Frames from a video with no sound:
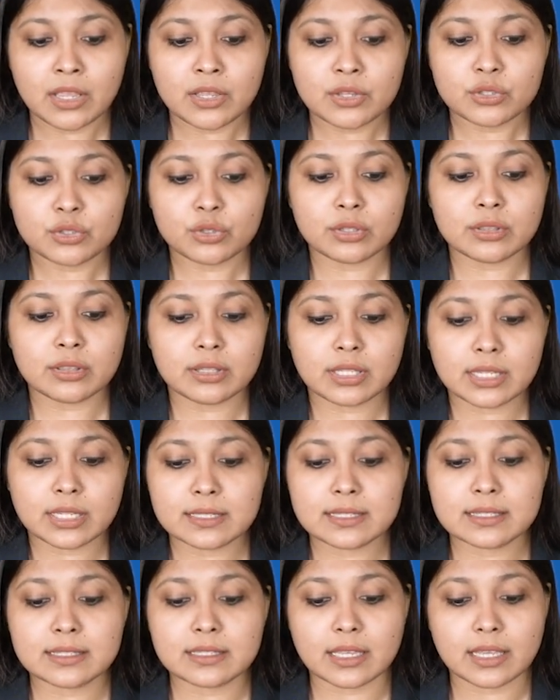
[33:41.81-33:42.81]
So
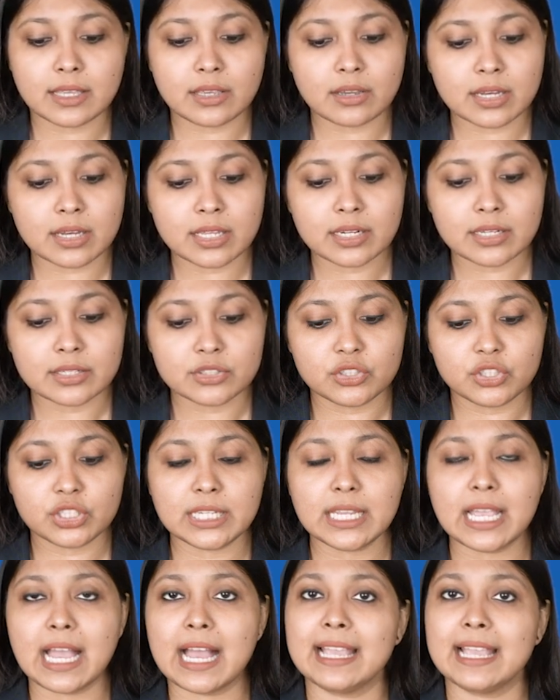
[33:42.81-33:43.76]
this here G